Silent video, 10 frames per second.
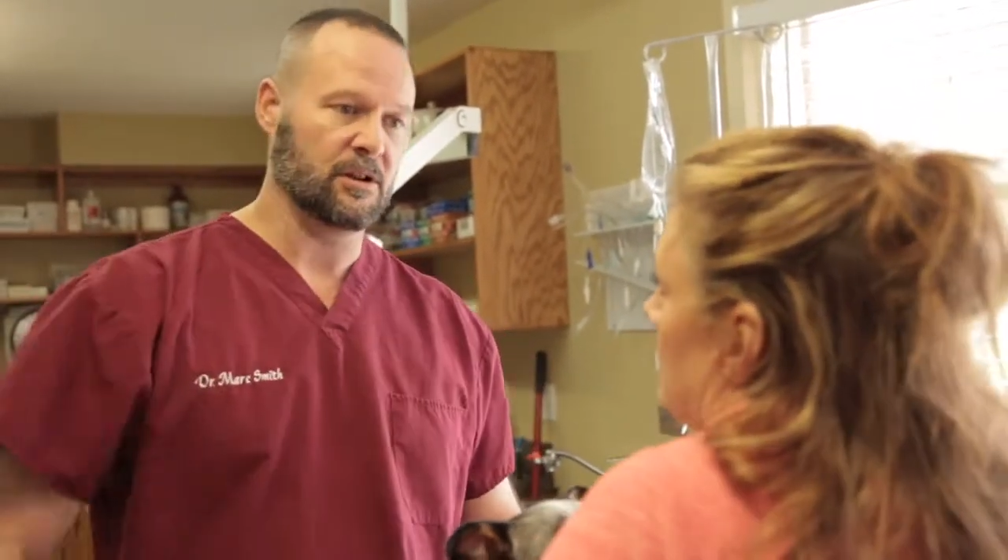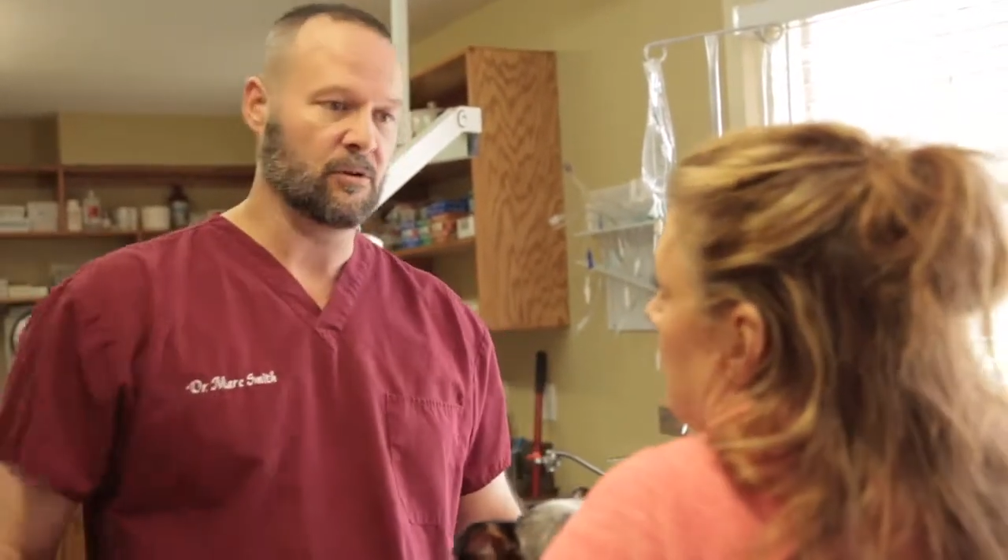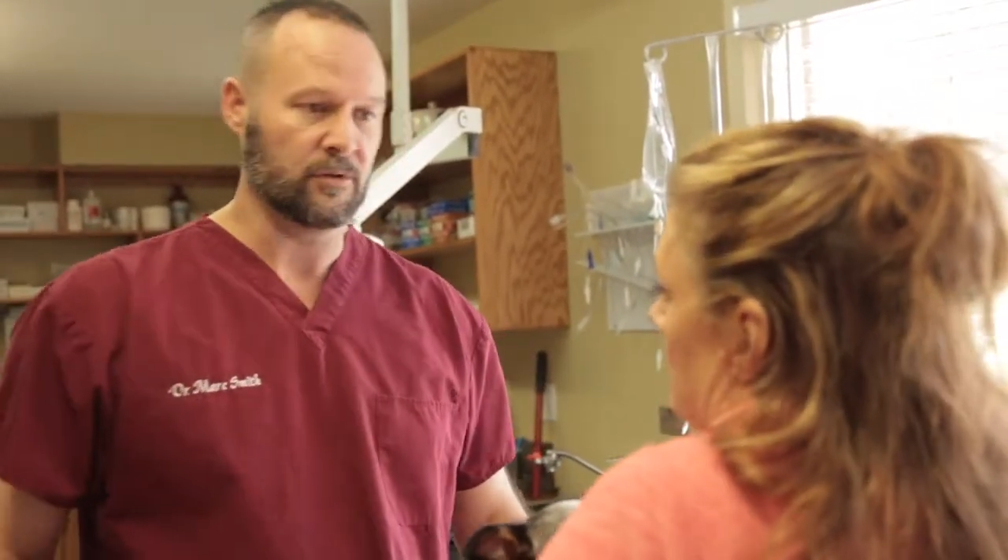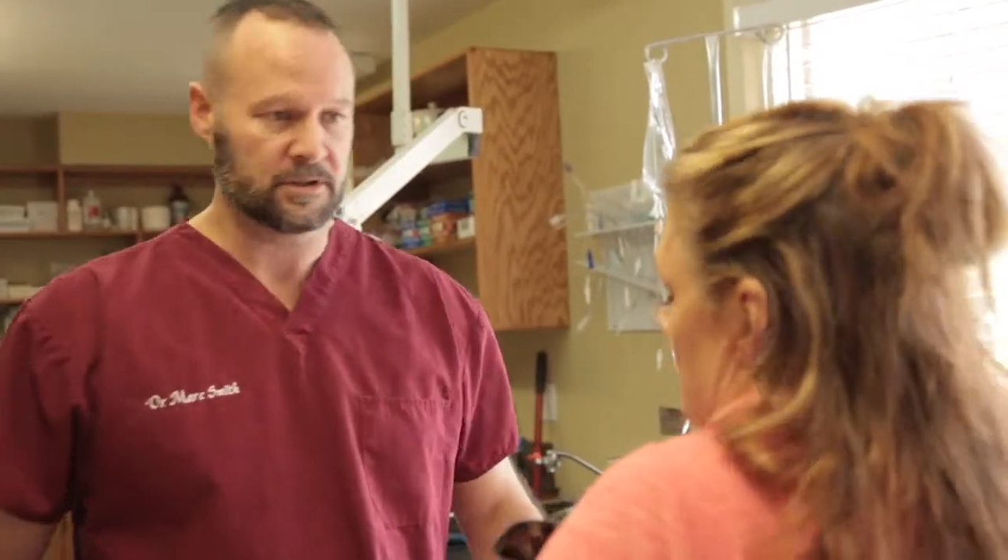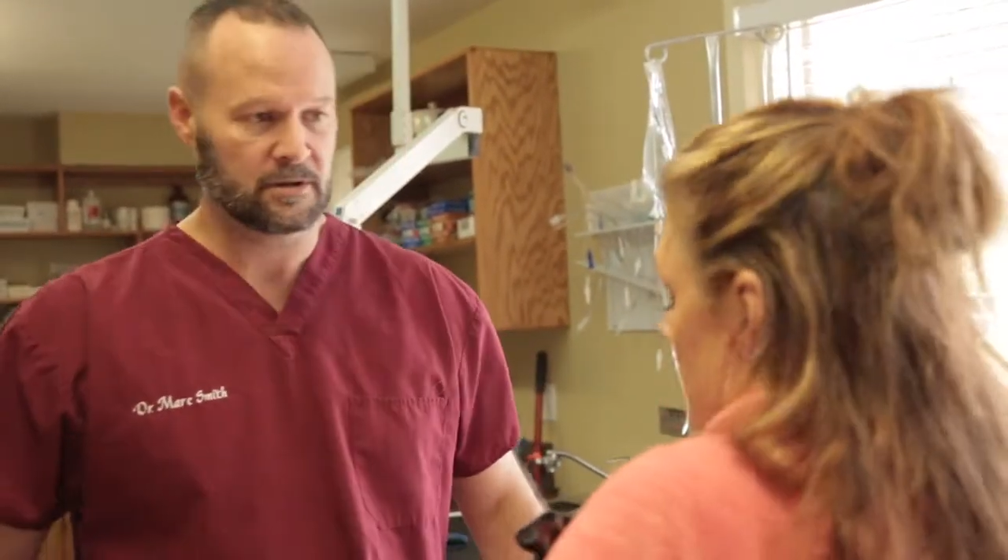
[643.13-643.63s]

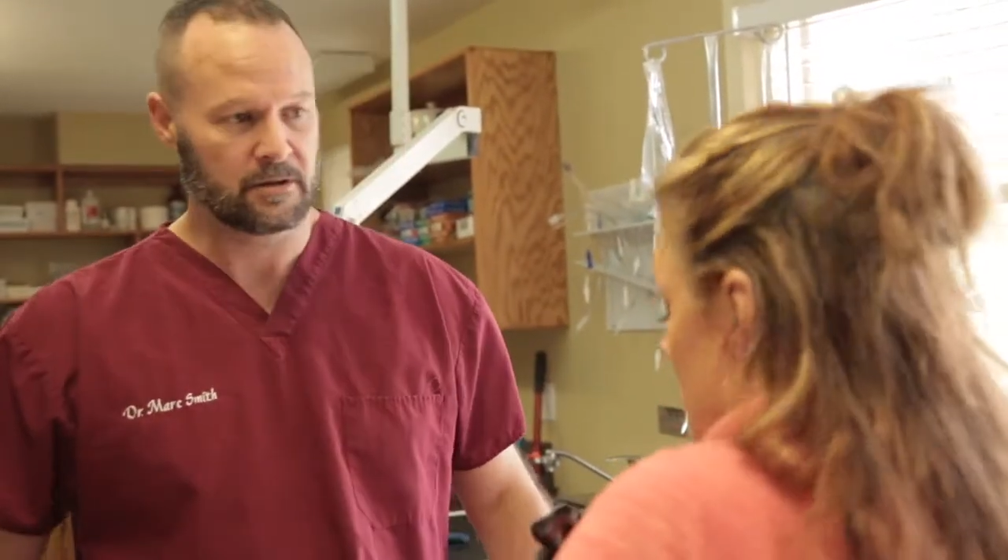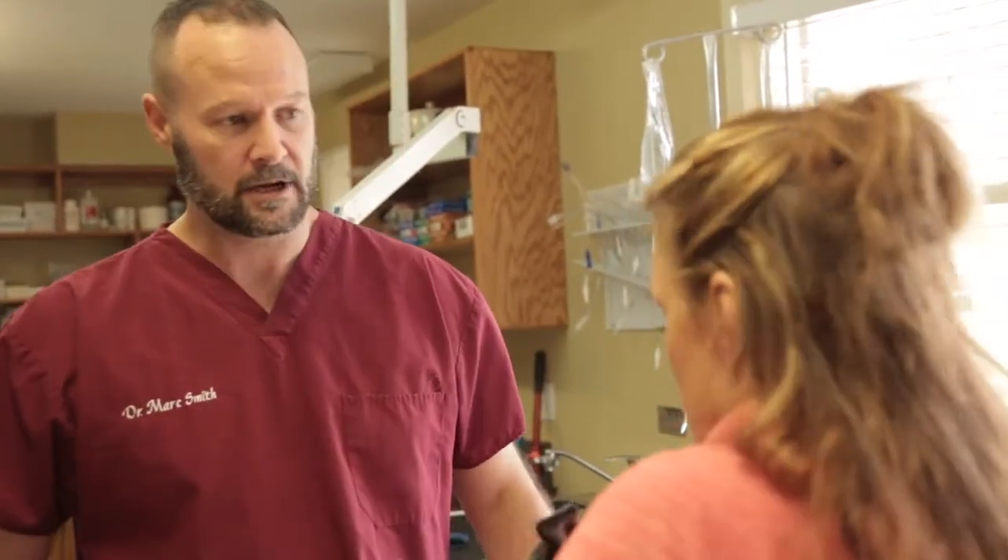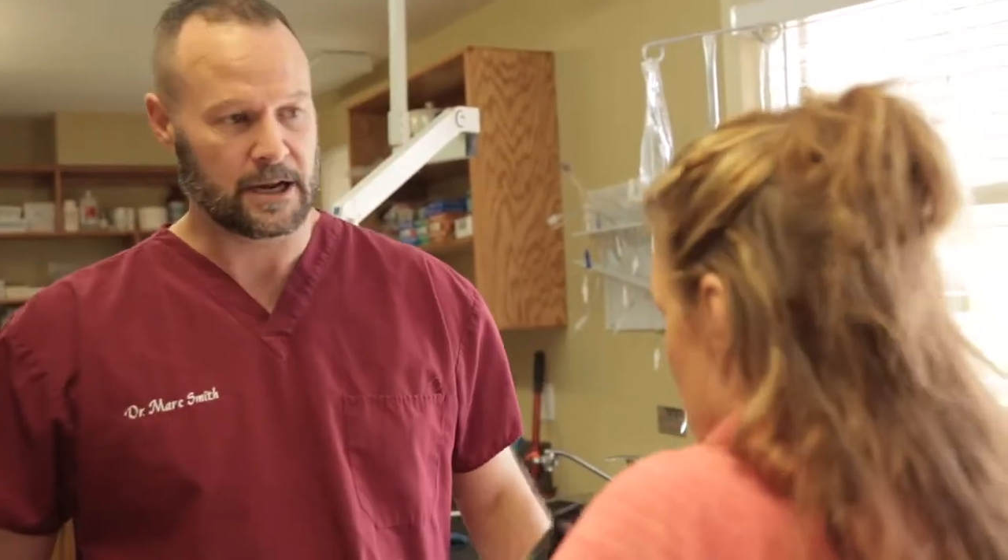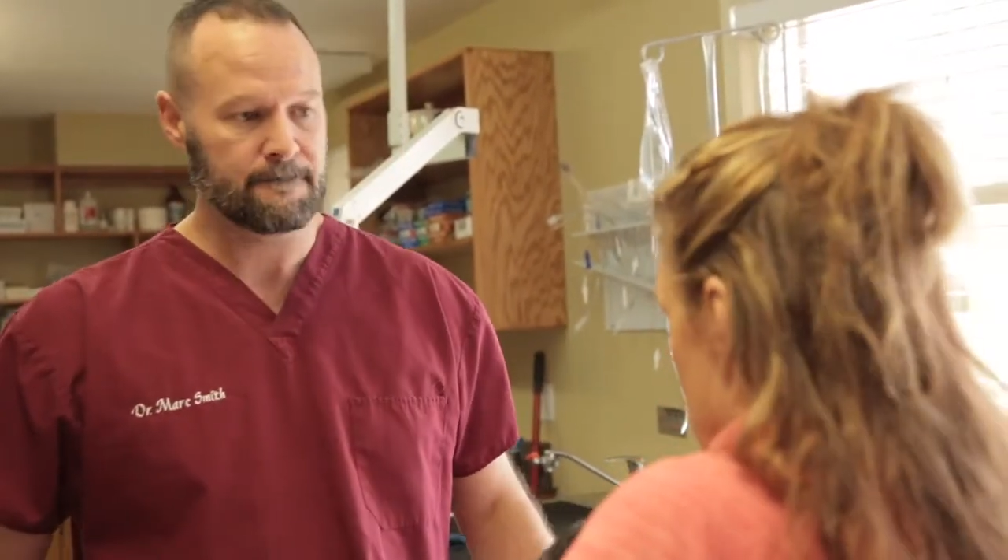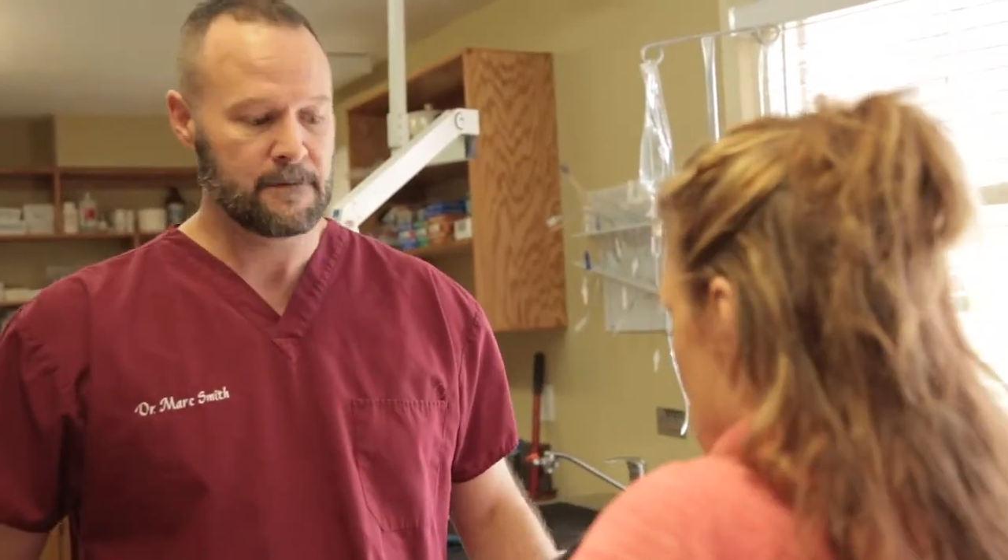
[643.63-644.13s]
lowest.
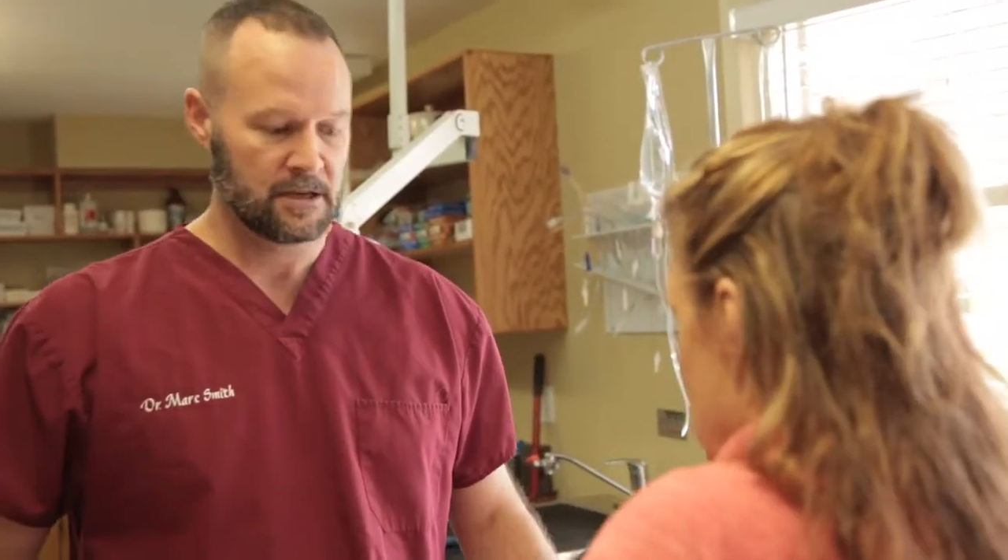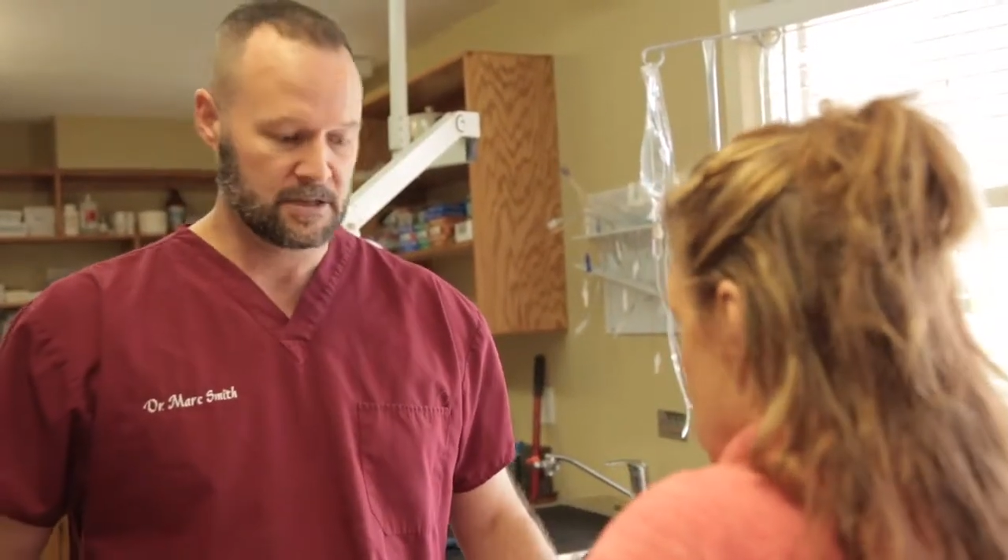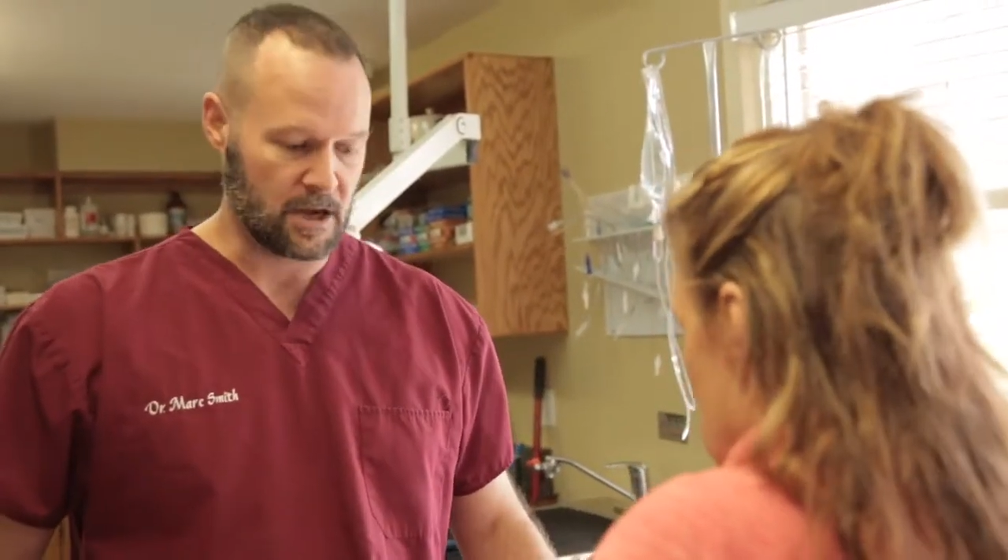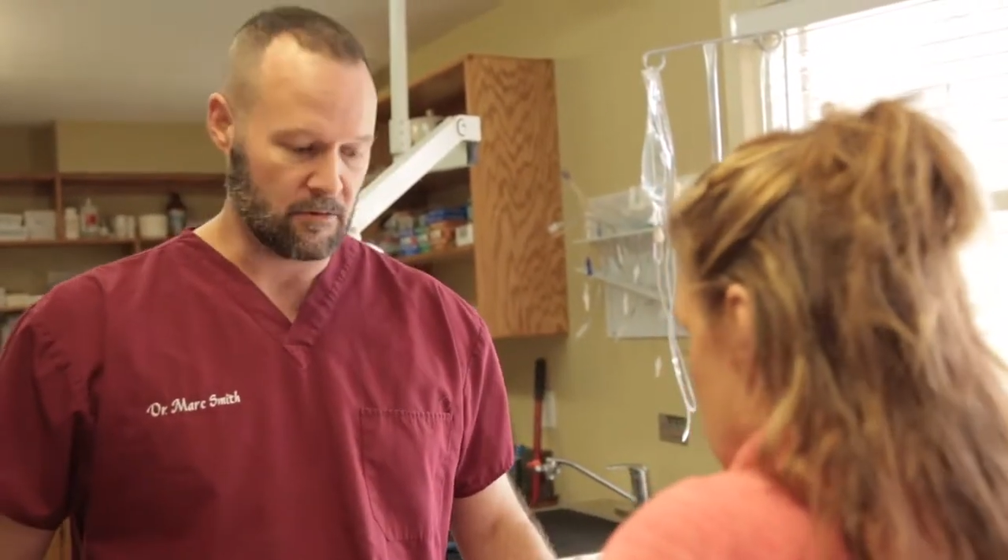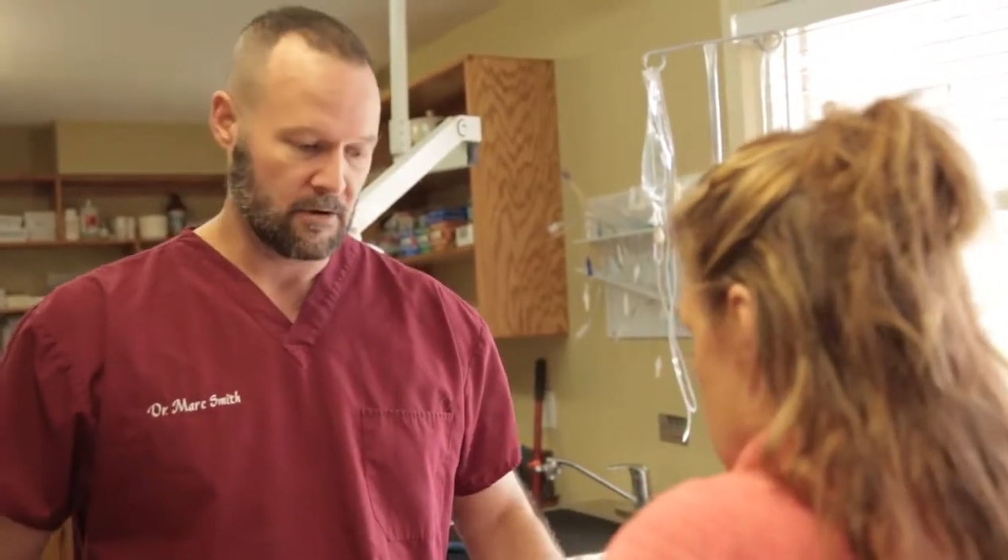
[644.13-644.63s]
Okay,
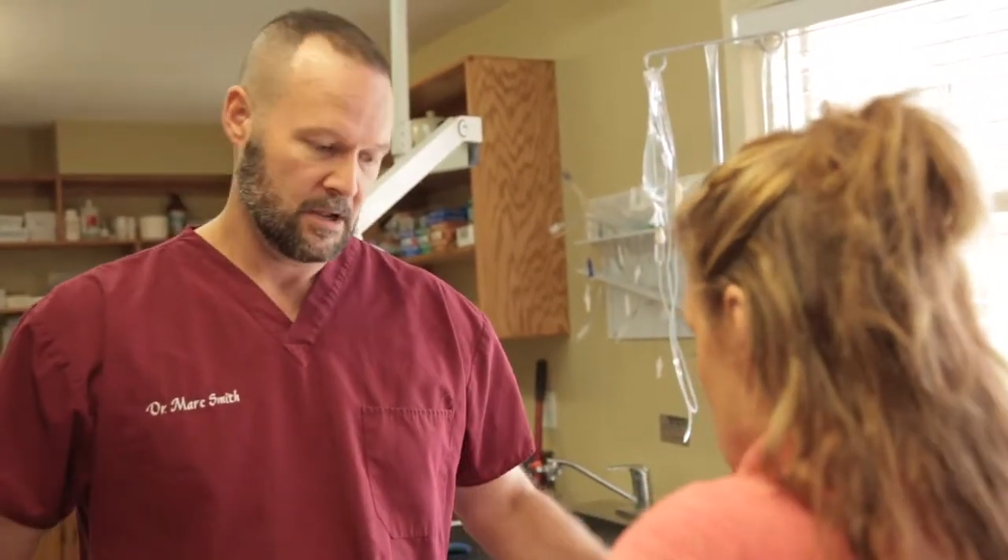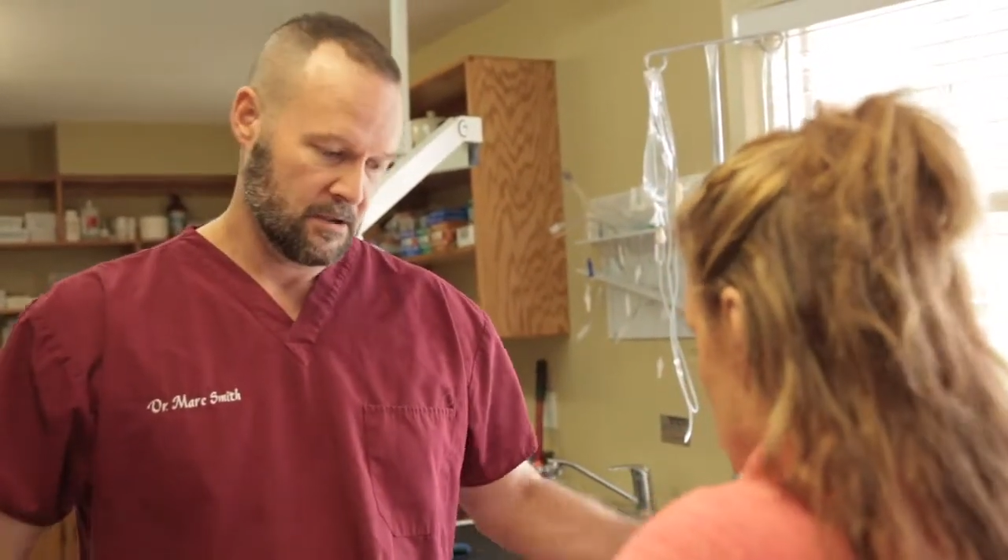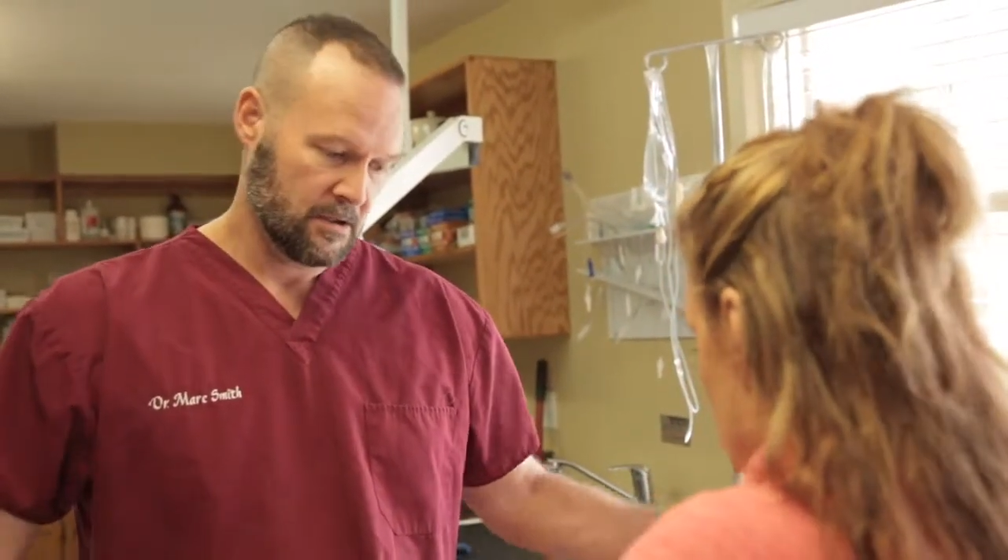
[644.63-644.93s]
so